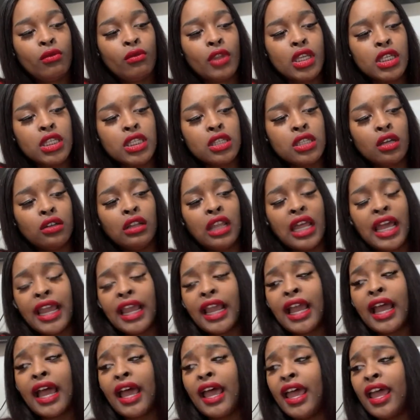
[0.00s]
So like
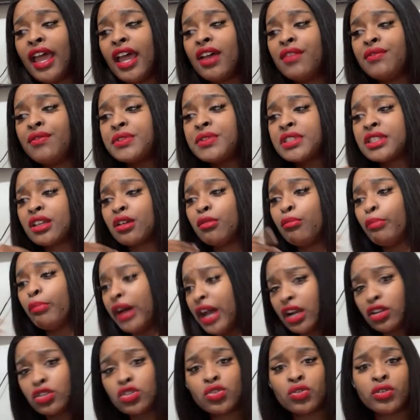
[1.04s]
I have some bok
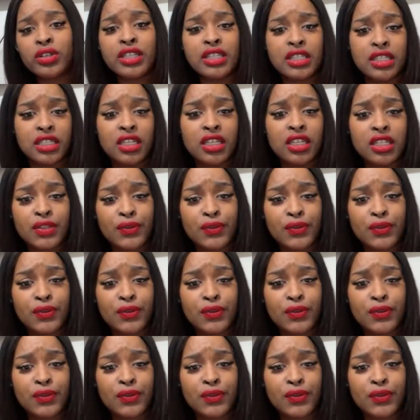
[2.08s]
choy seeds